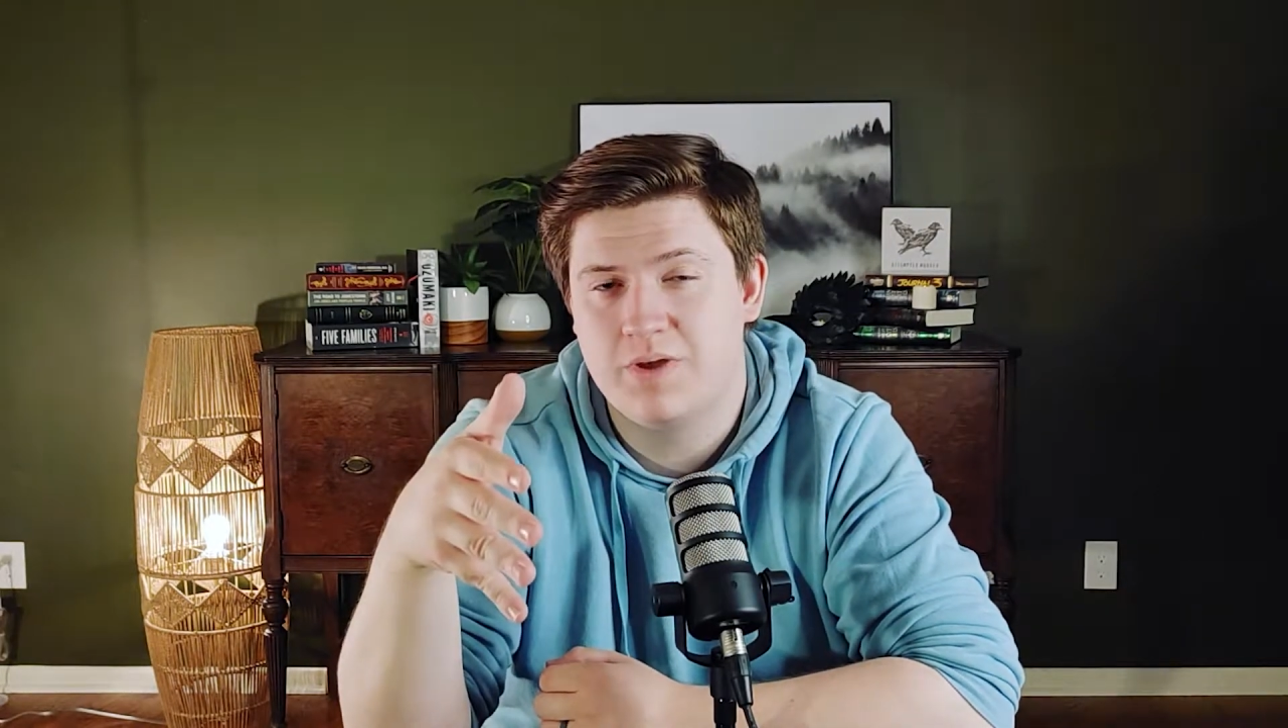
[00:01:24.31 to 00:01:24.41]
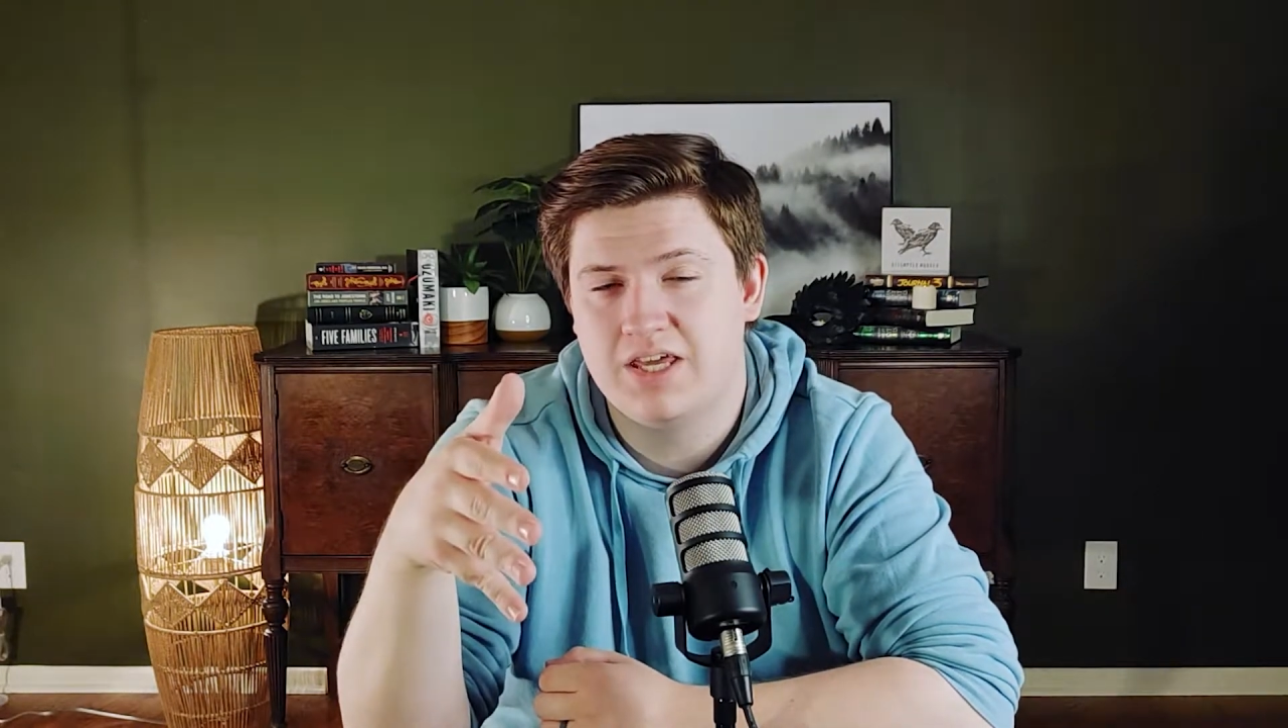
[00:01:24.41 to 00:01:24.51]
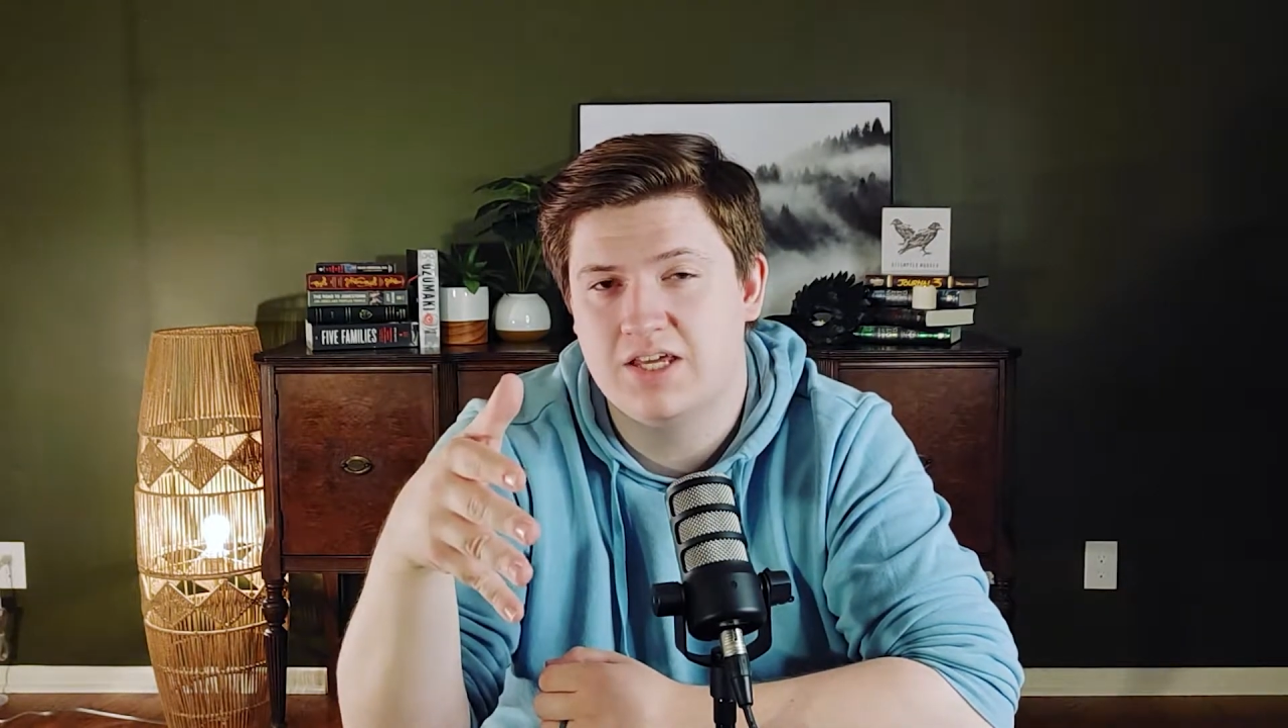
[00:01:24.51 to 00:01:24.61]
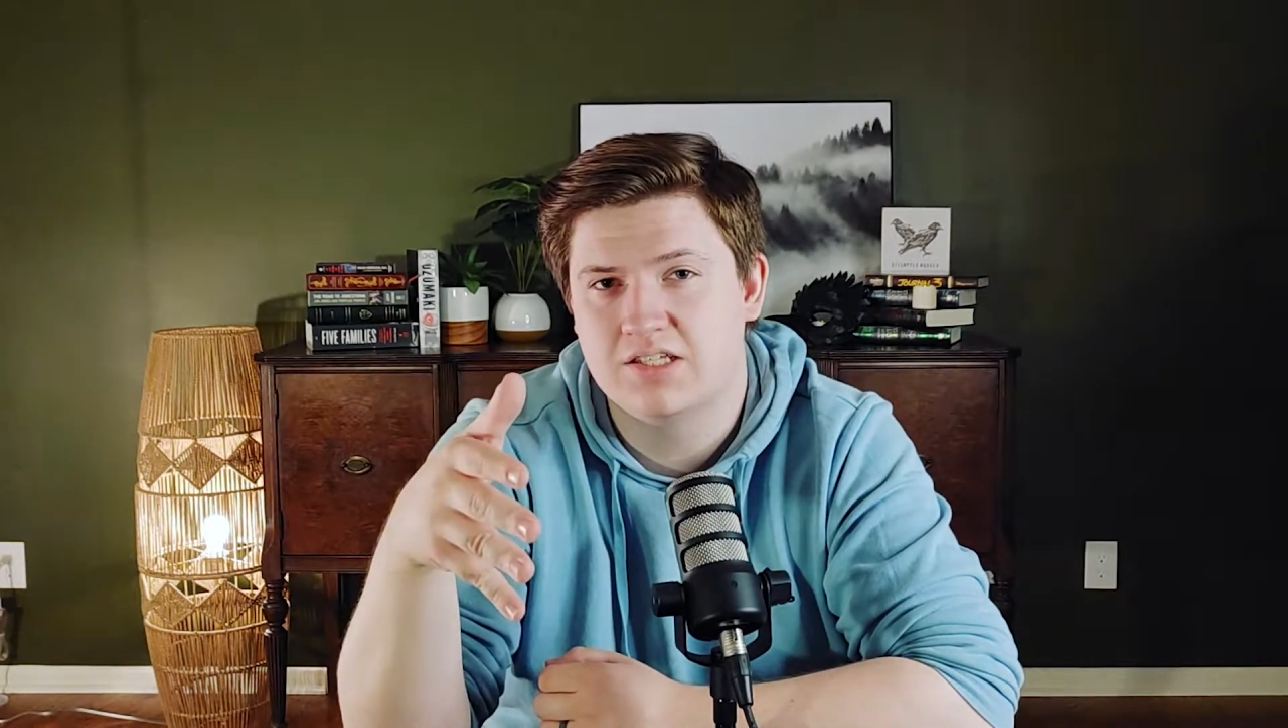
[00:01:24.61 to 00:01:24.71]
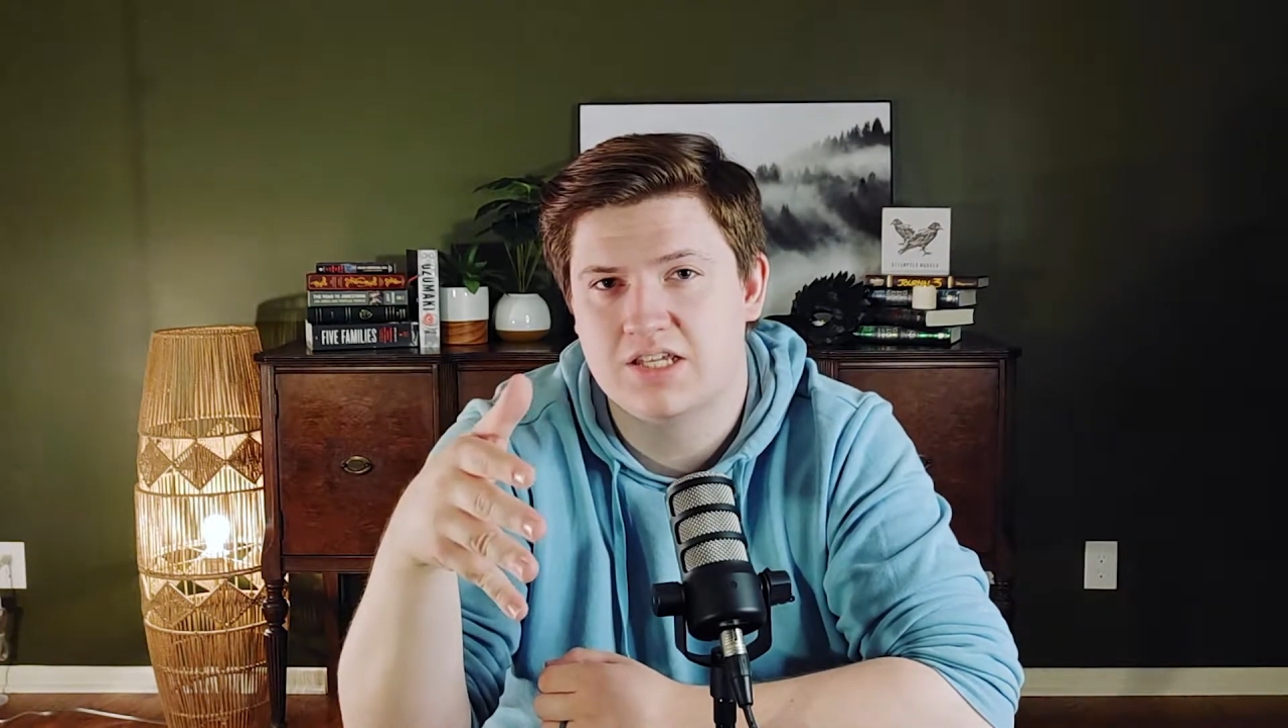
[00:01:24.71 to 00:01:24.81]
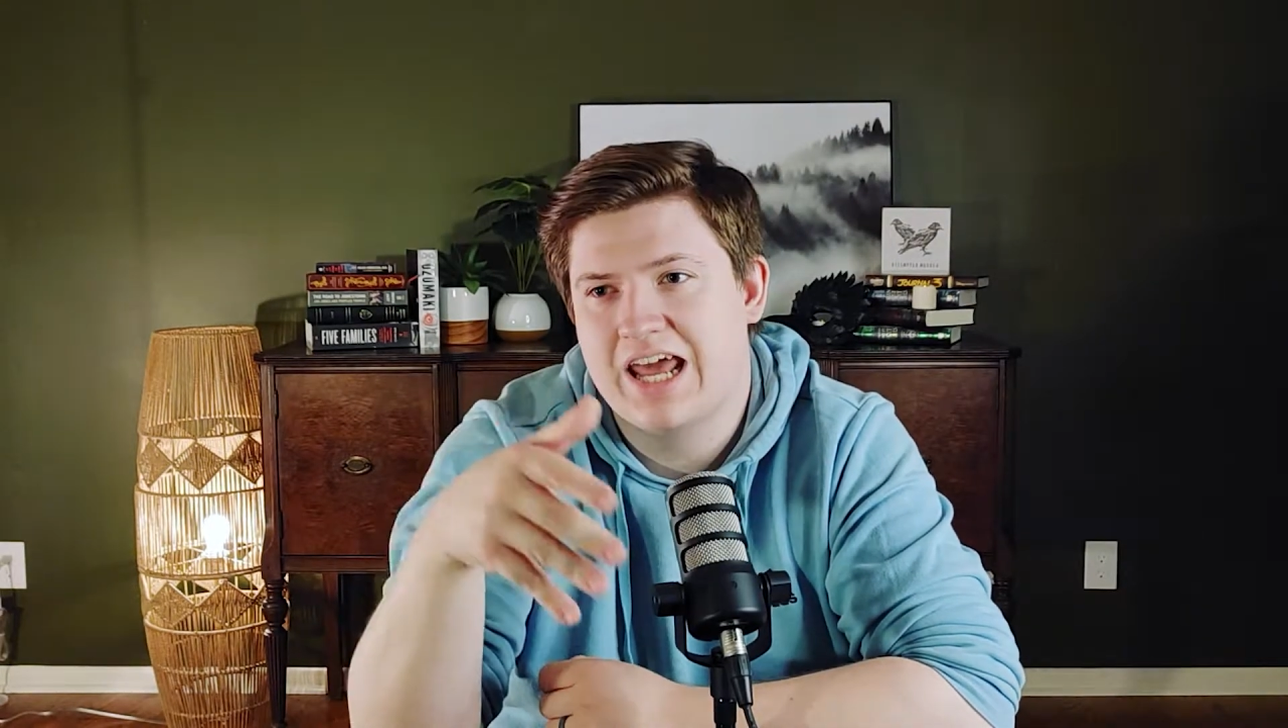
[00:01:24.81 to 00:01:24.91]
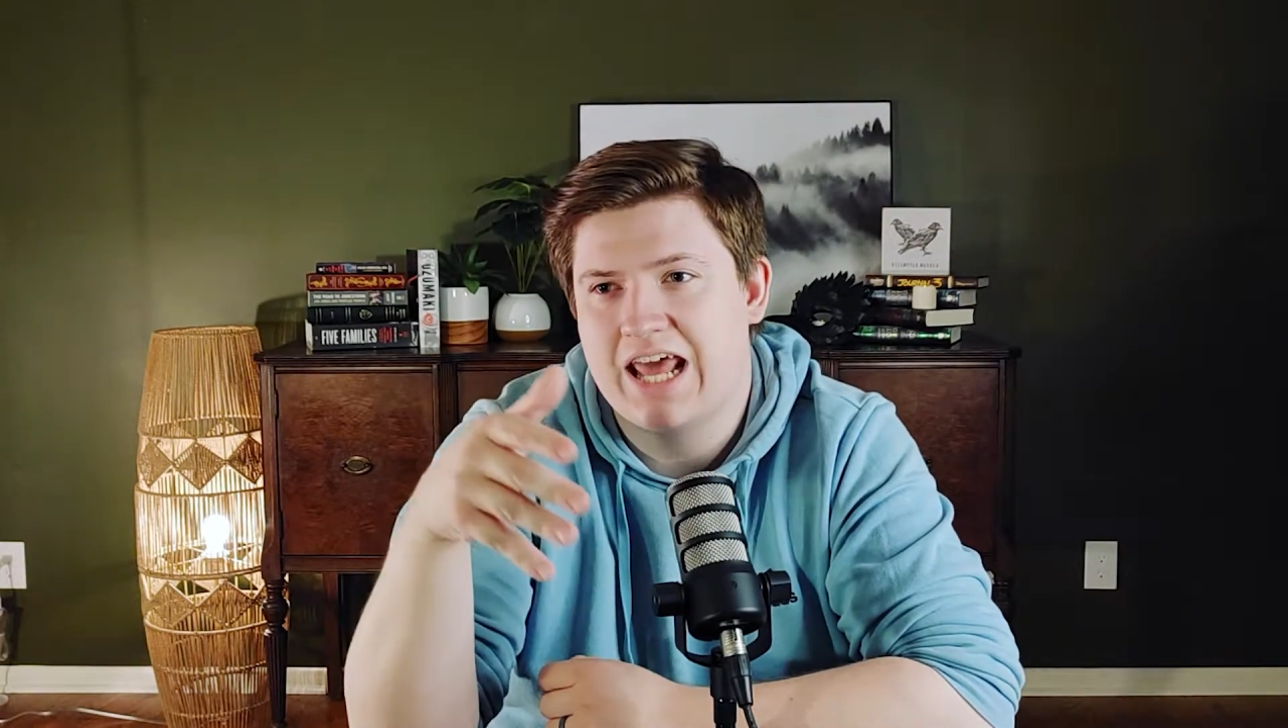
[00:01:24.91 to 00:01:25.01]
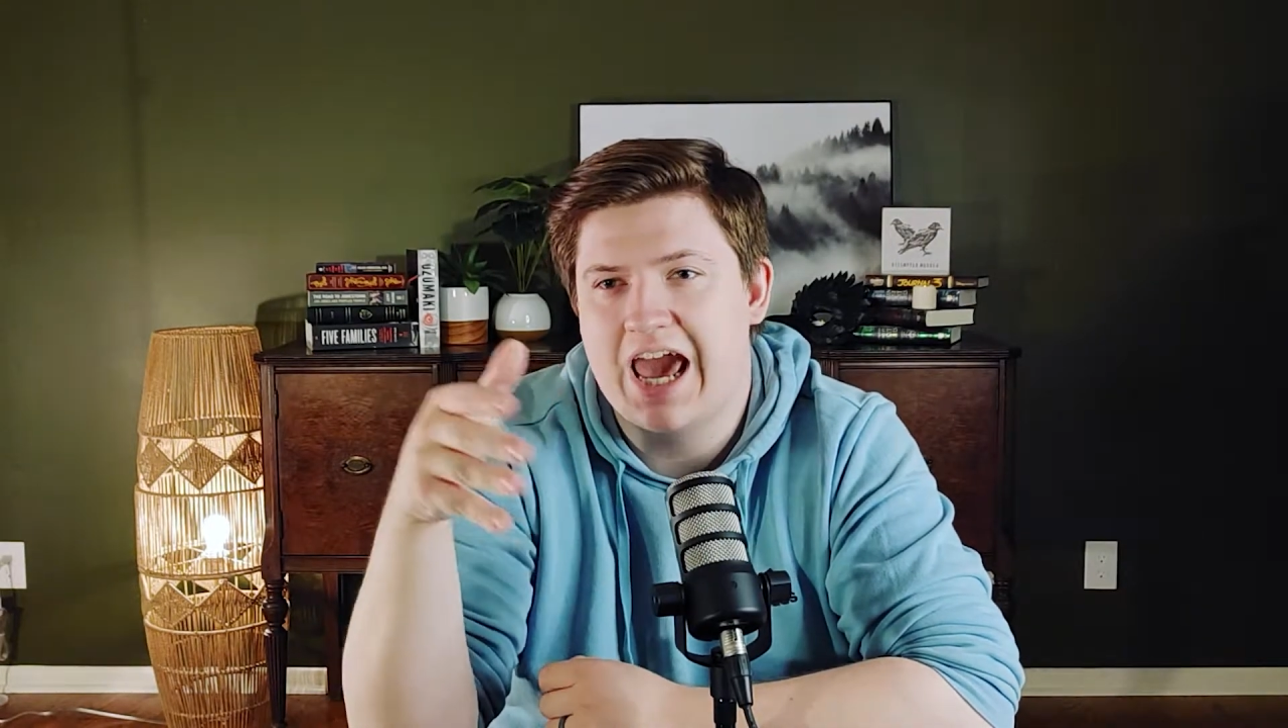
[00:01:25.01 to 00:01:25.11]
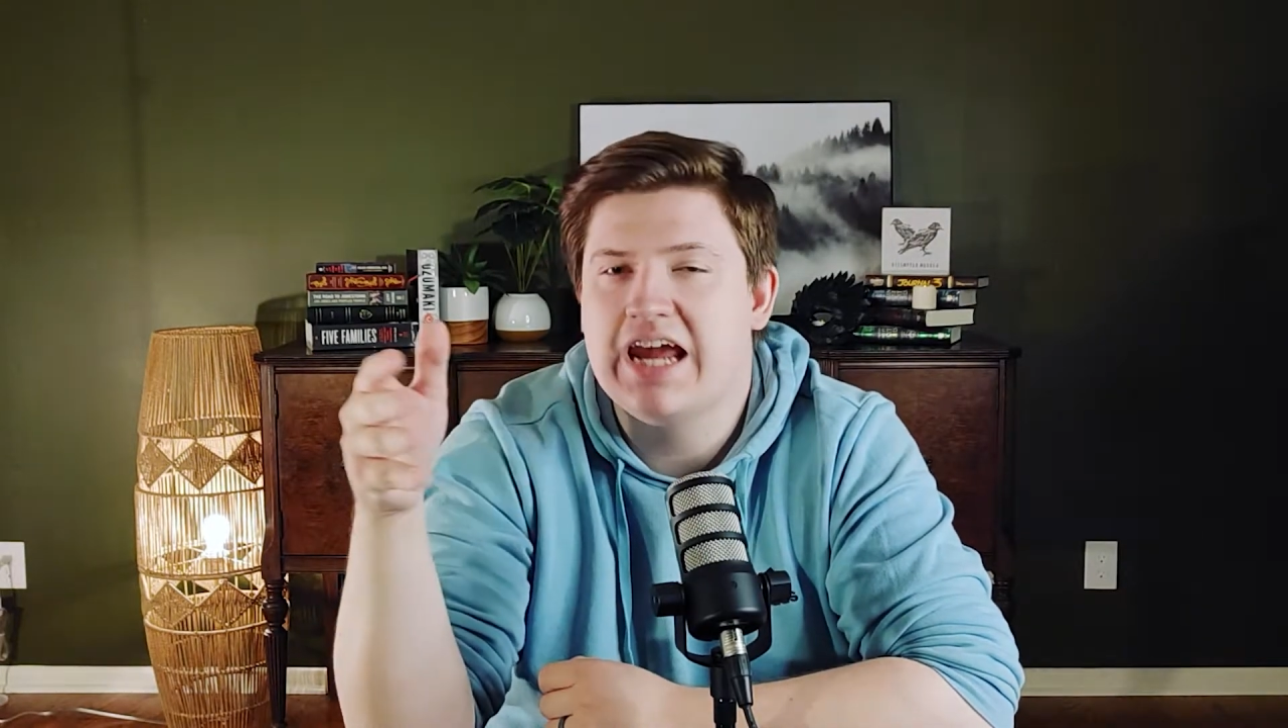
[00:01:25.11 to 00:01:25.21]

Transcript: pigs and